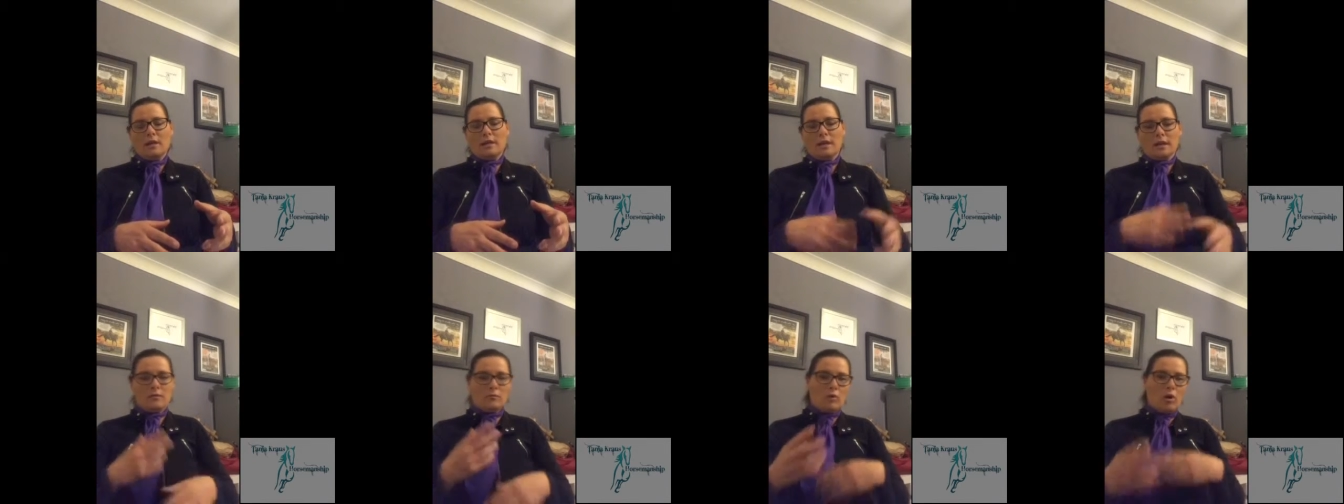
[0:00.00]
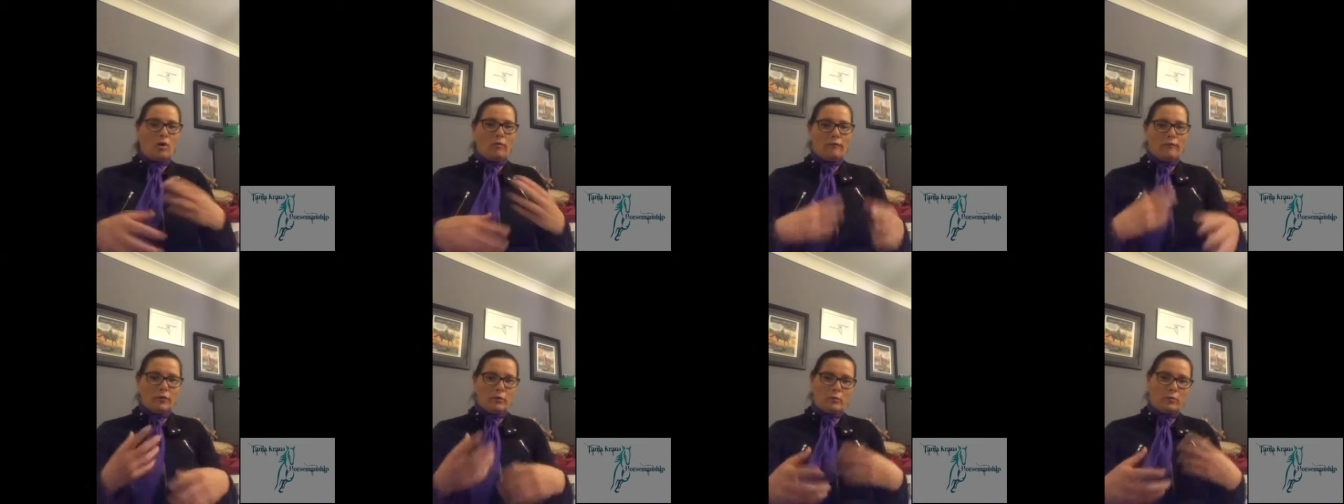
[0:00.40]
get him
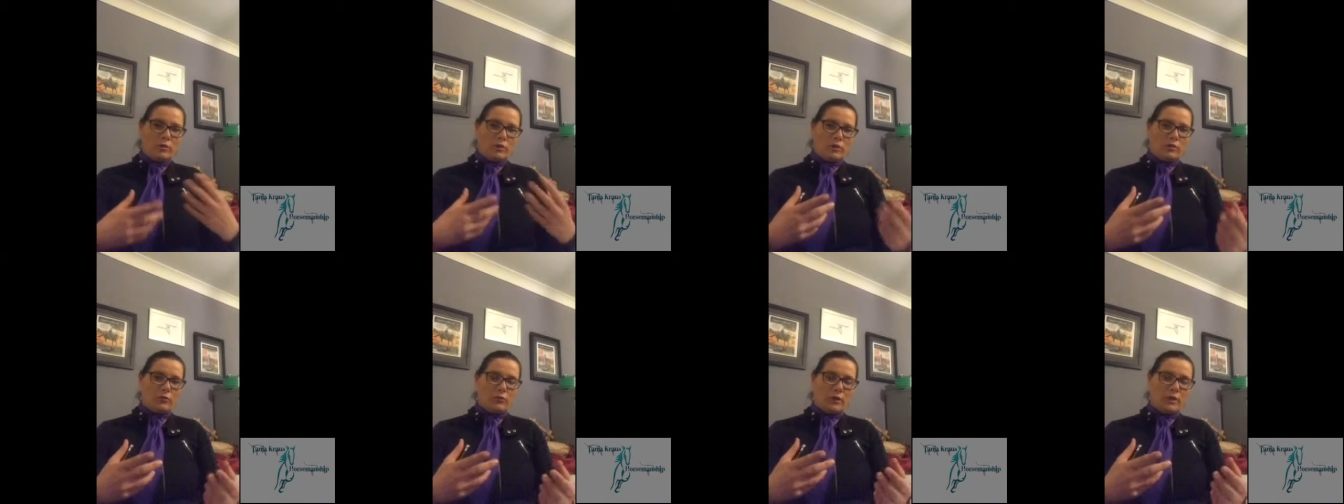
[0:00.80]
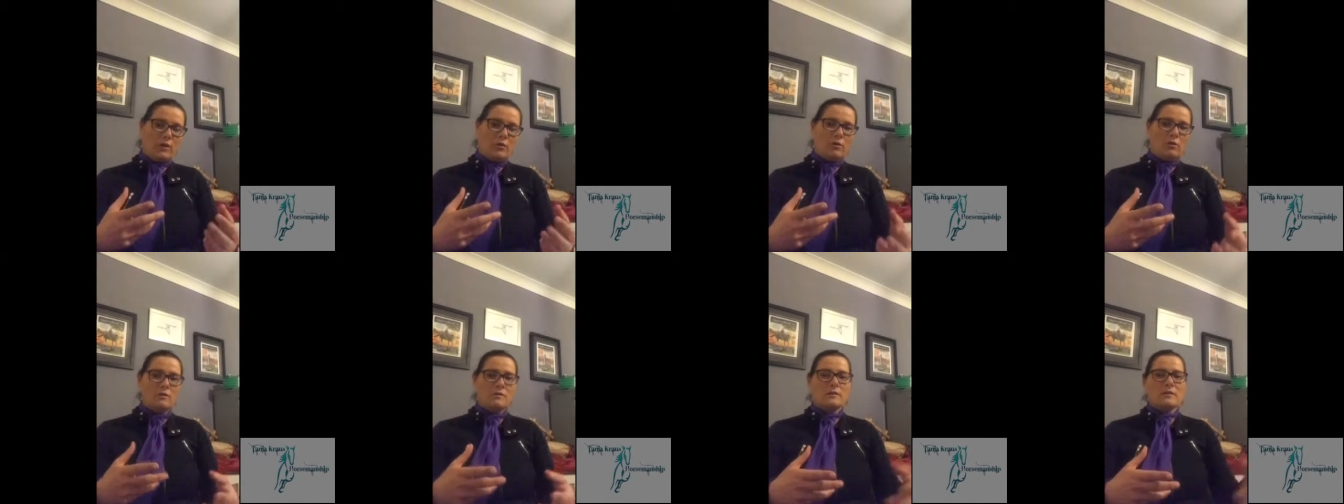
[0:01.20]
confident with the three
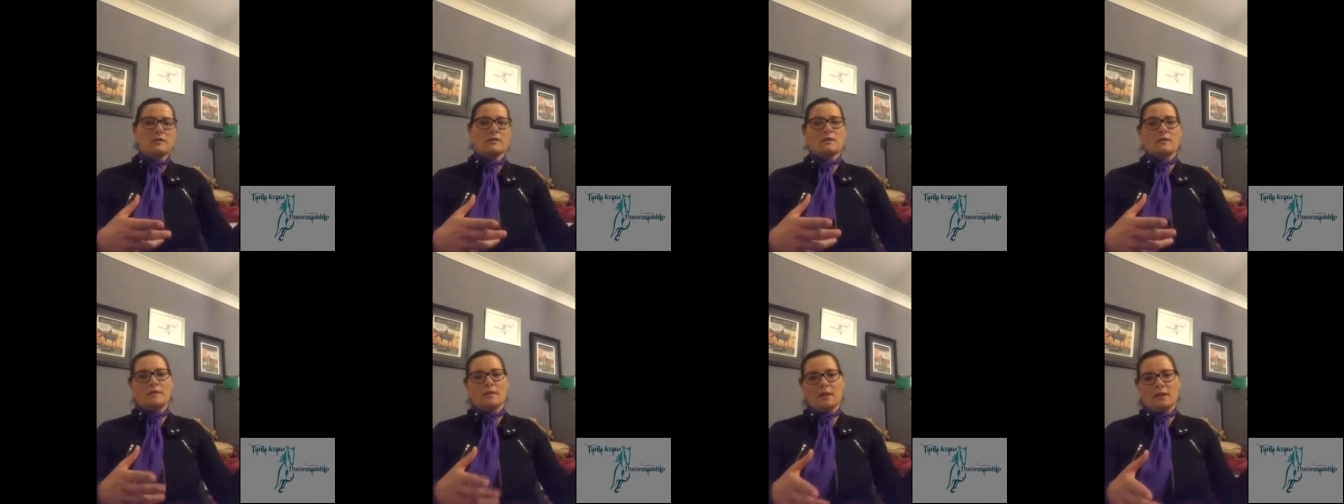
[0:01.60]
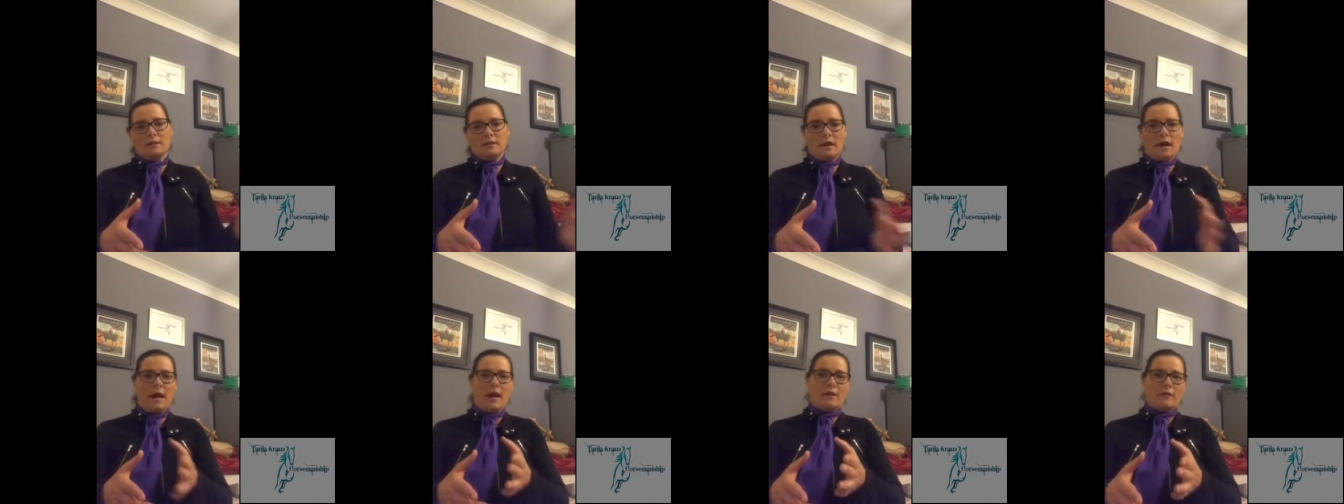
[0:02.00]
horses, and
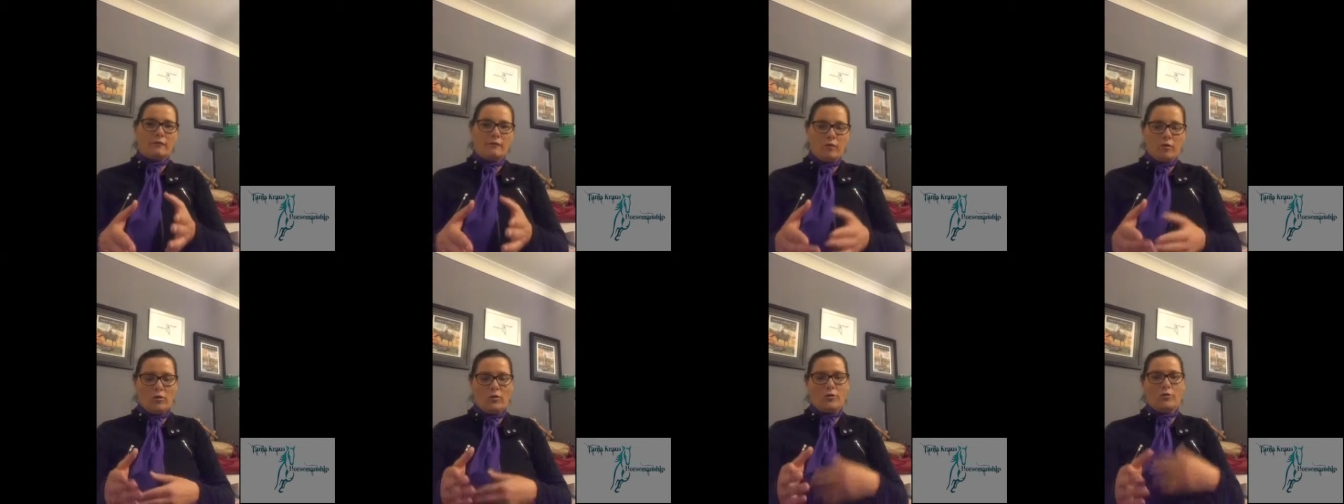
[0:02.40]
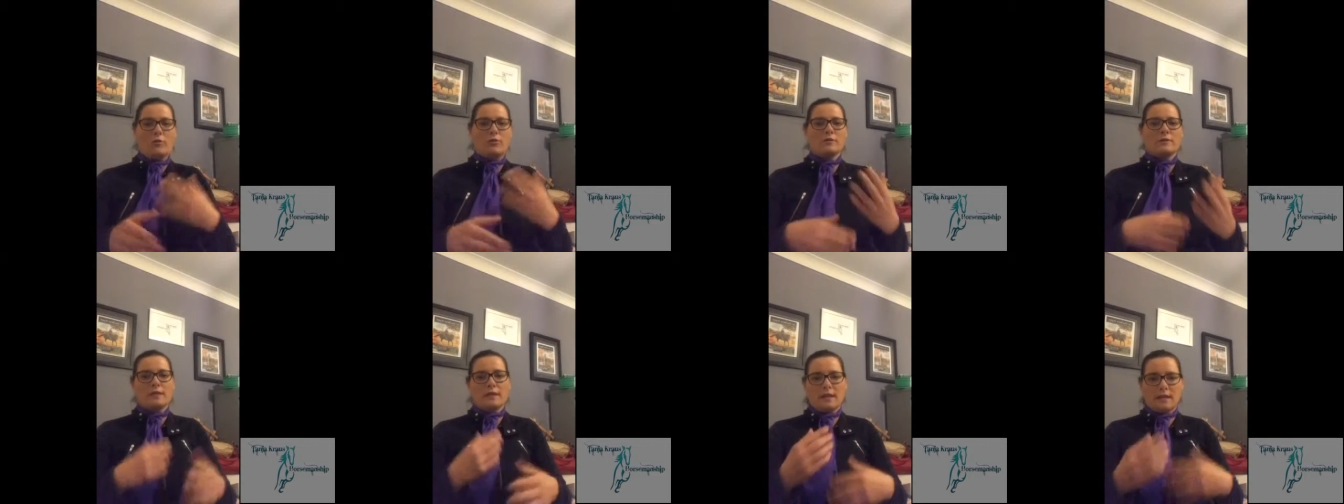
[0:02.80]
then add a fourth
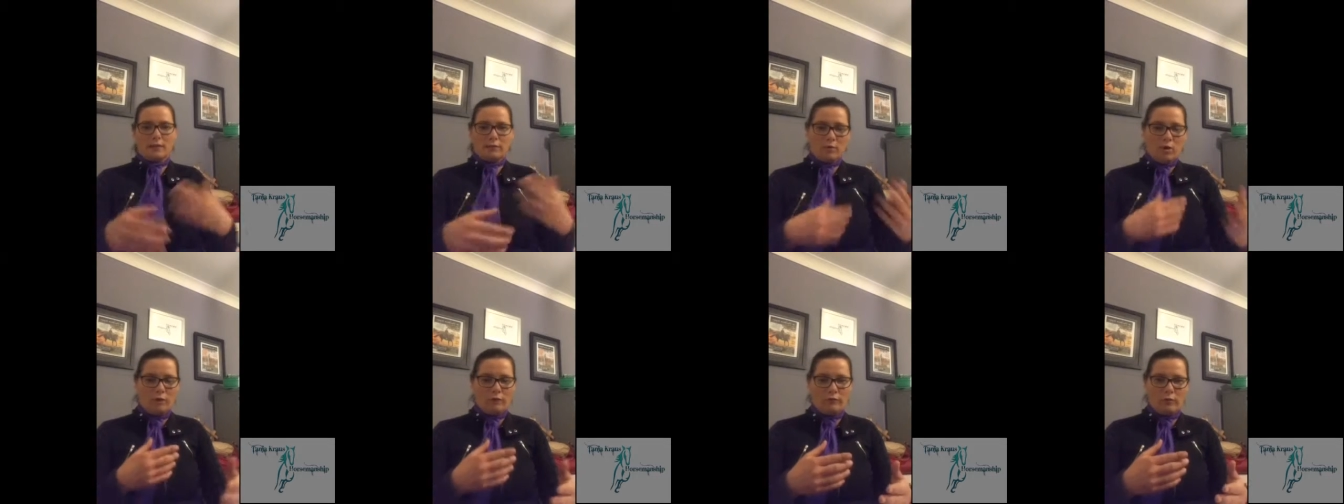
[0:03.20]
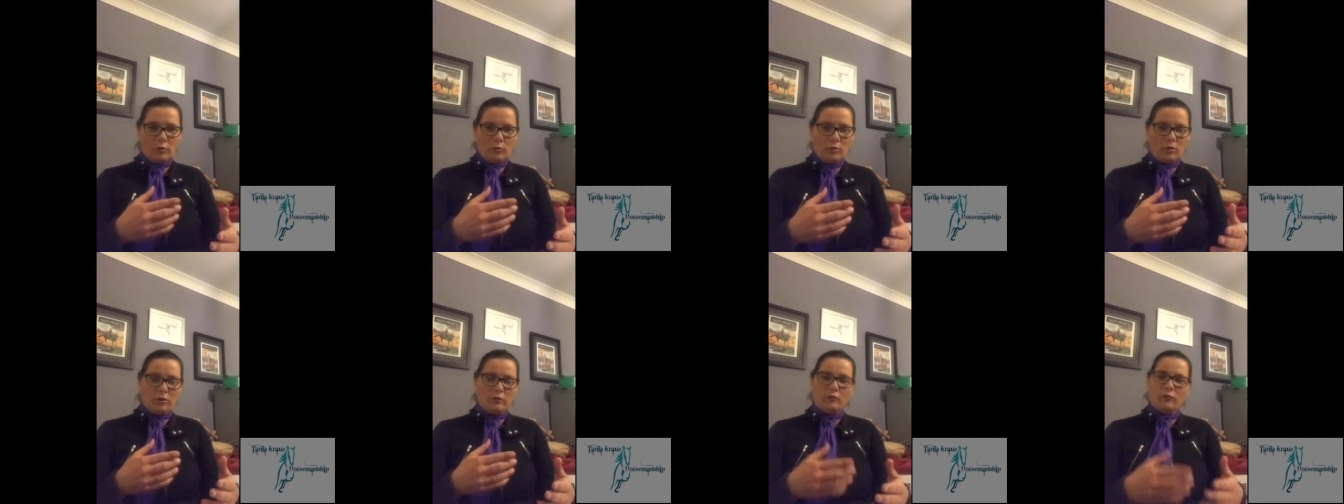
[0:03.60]
horse and get him
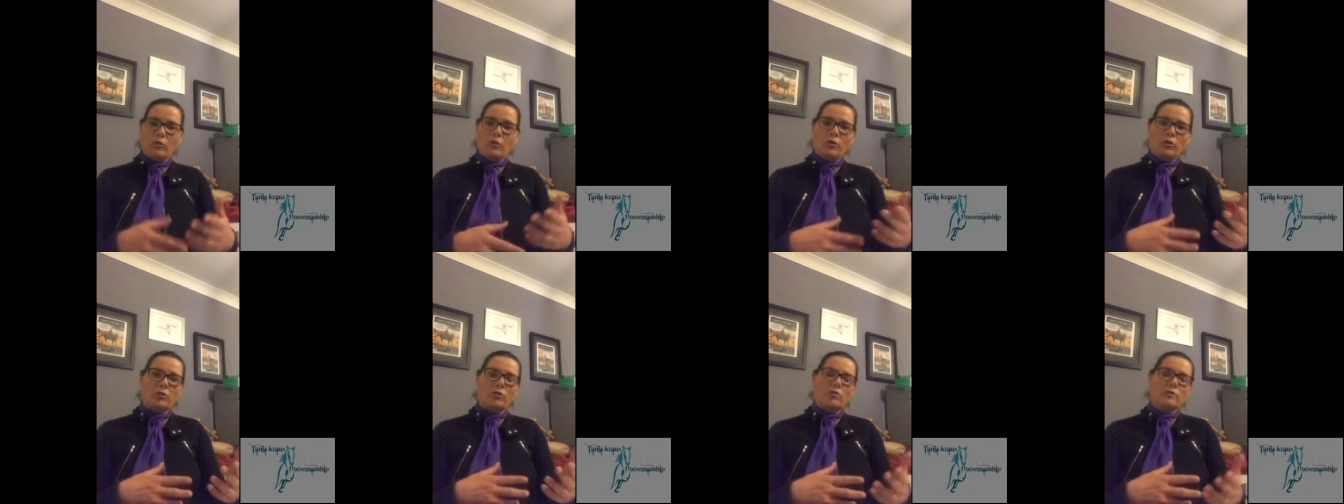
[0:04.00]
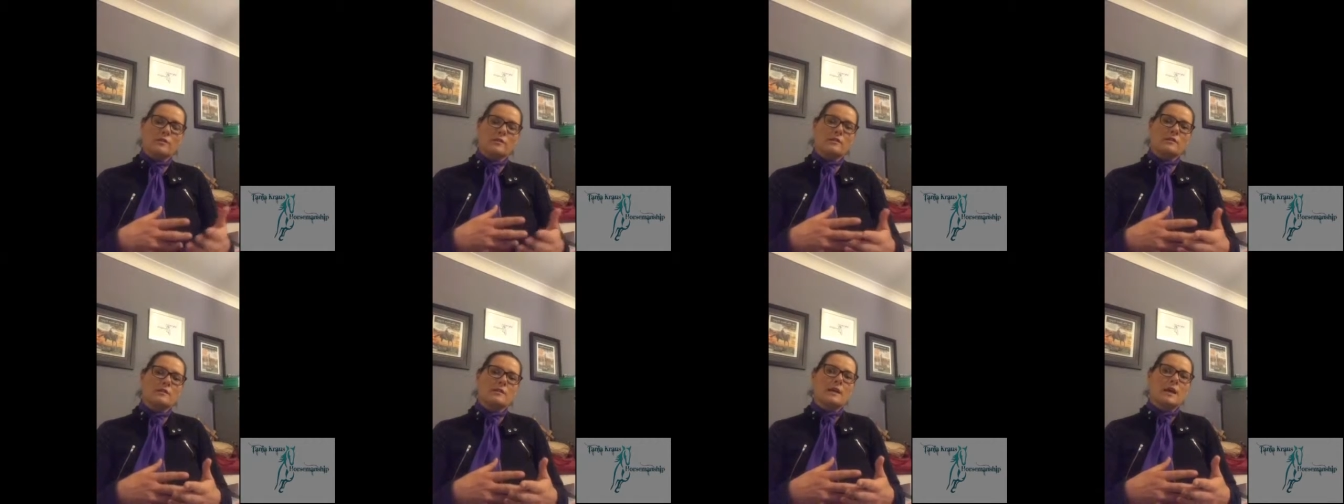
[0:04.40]
confident with the fourth
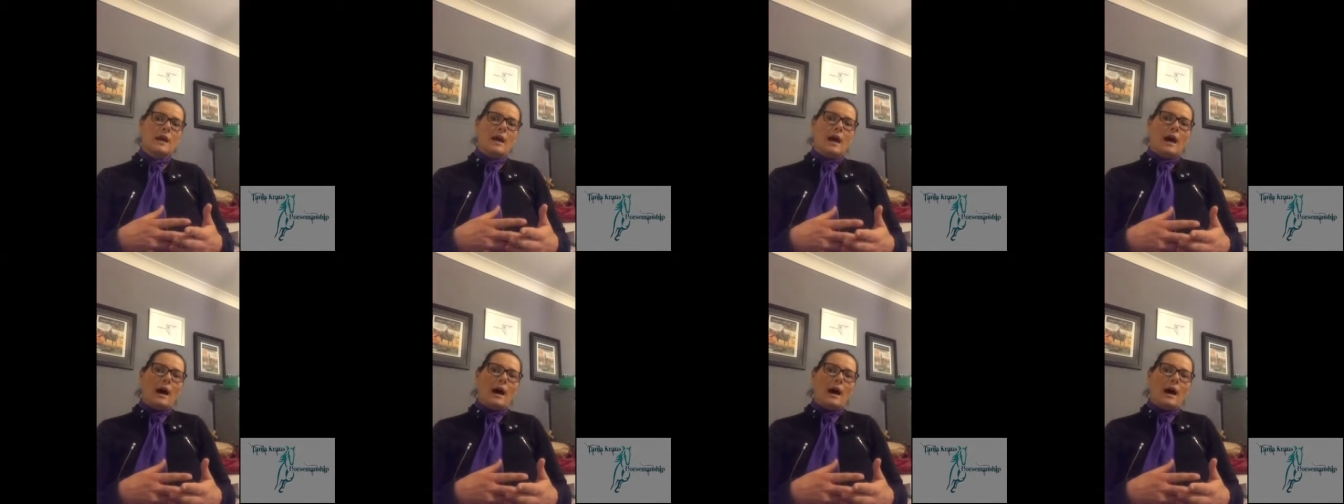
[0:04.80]
horses.